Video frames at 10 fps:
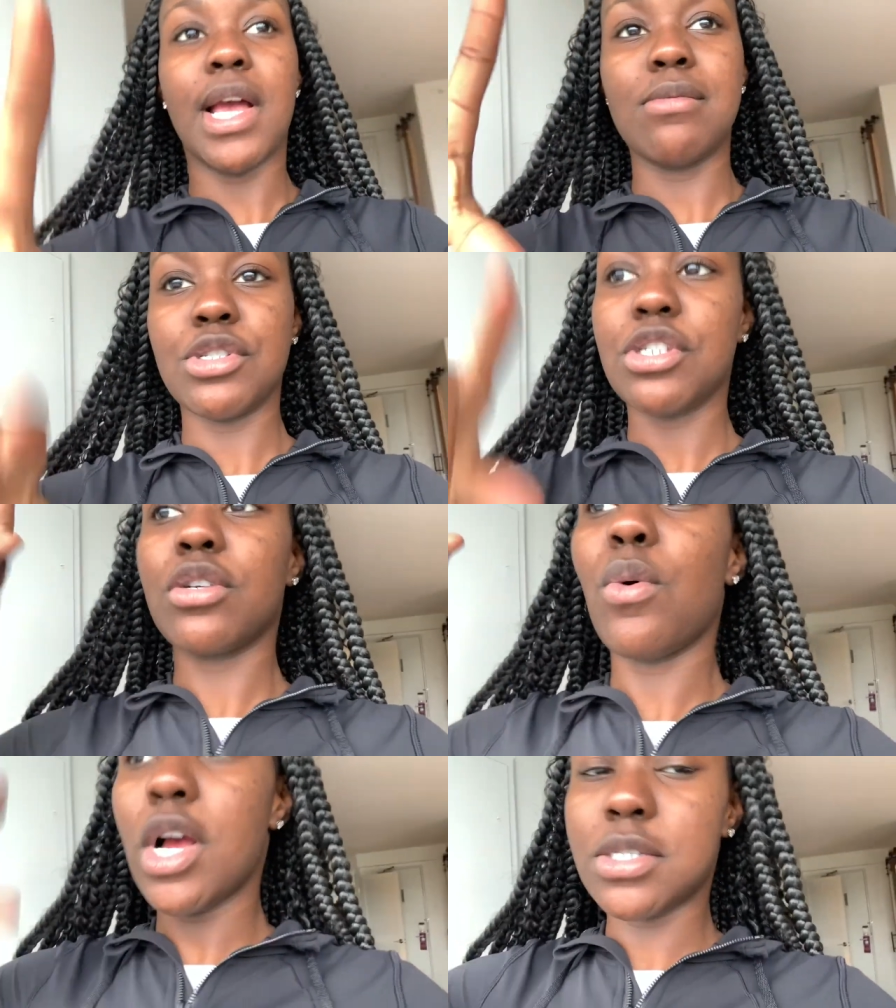I'm just
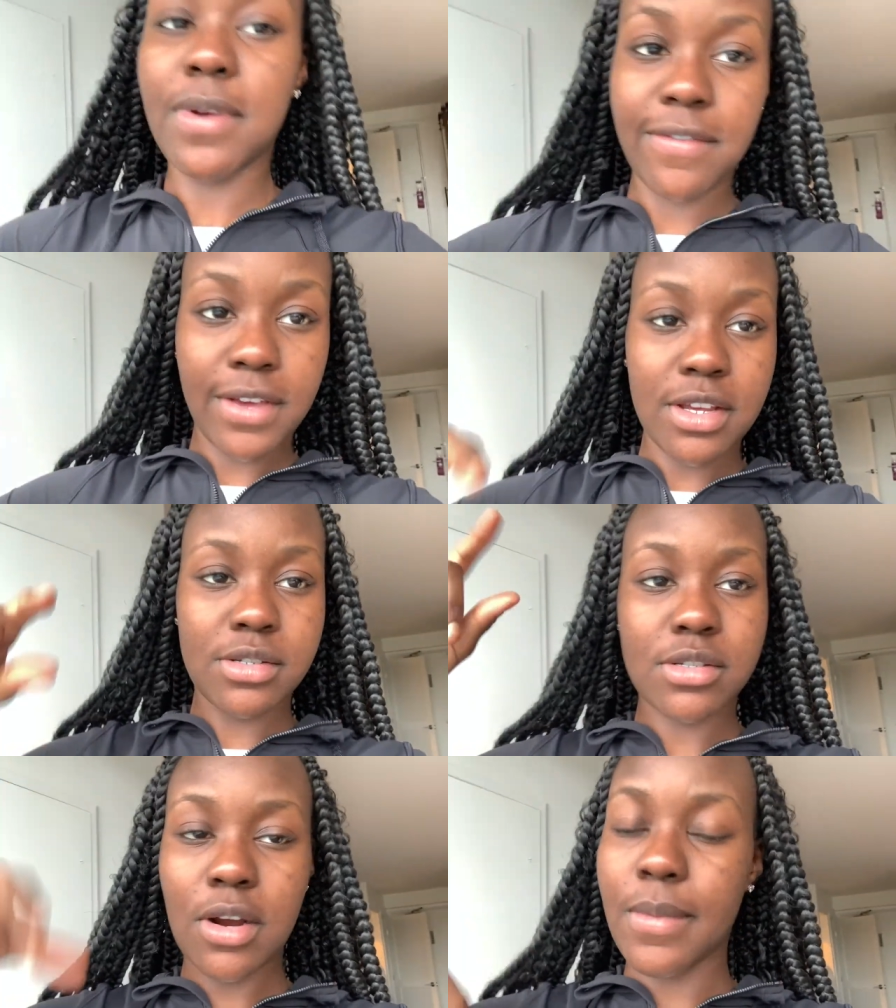gonna wash my
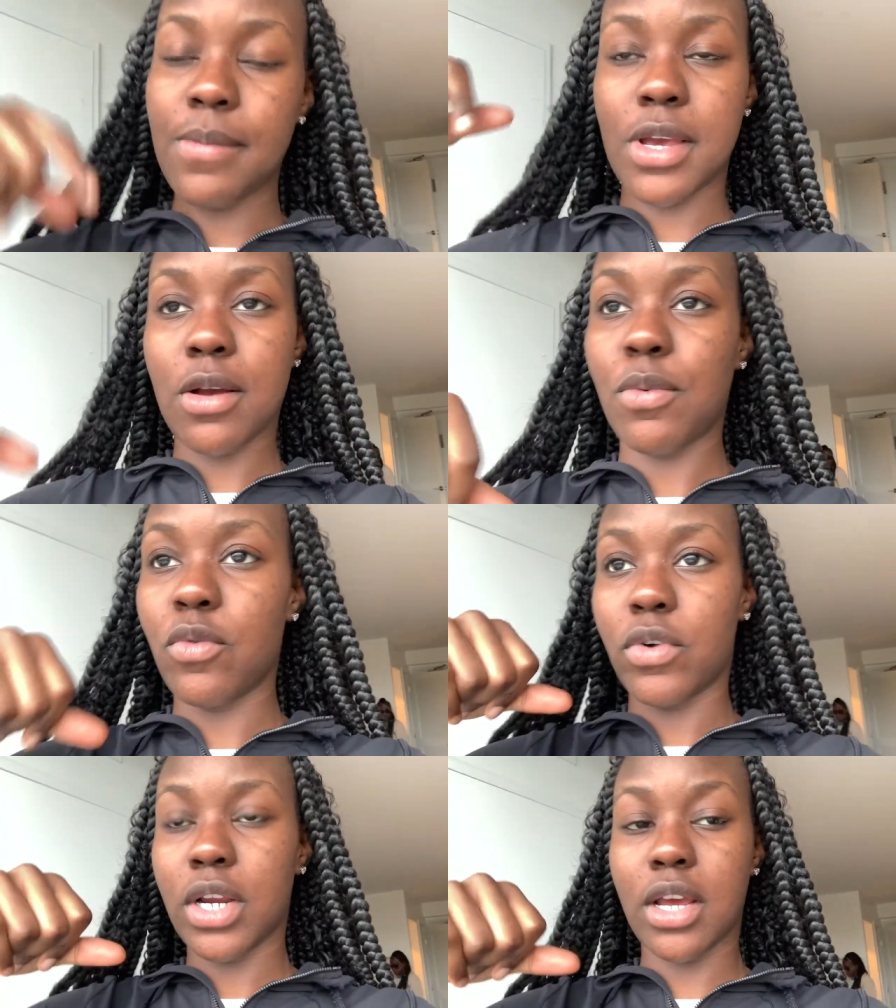face, start my makeup
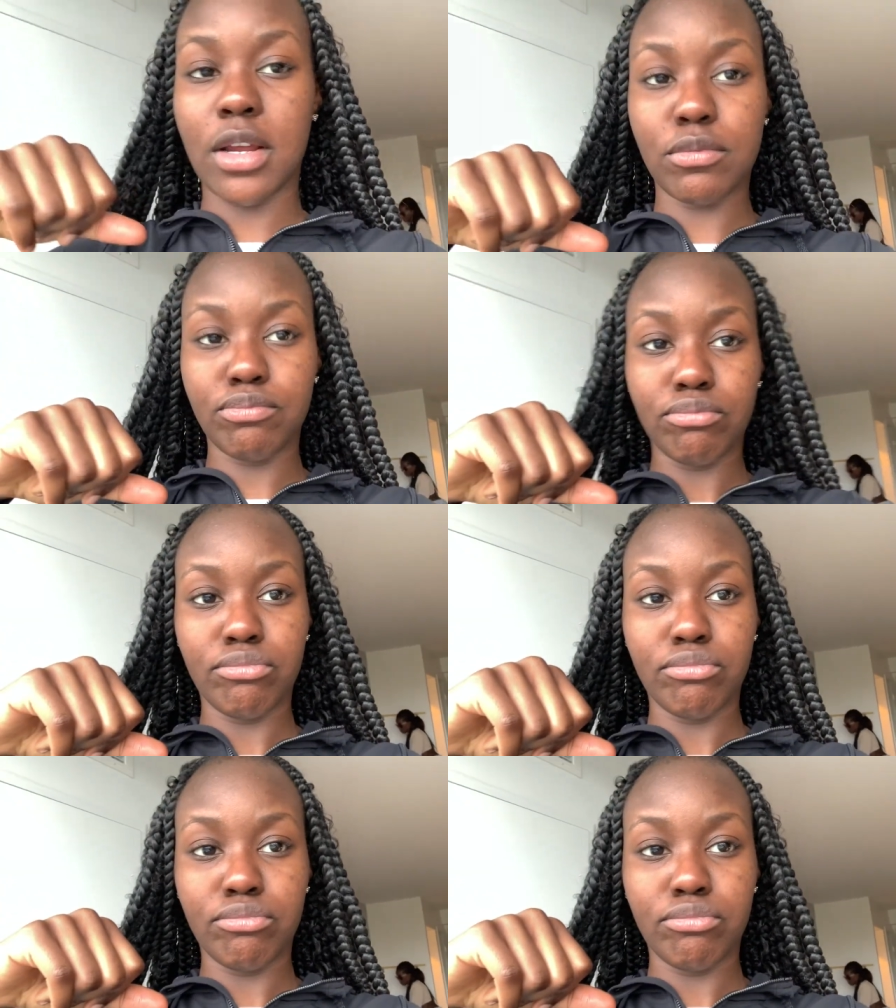over again.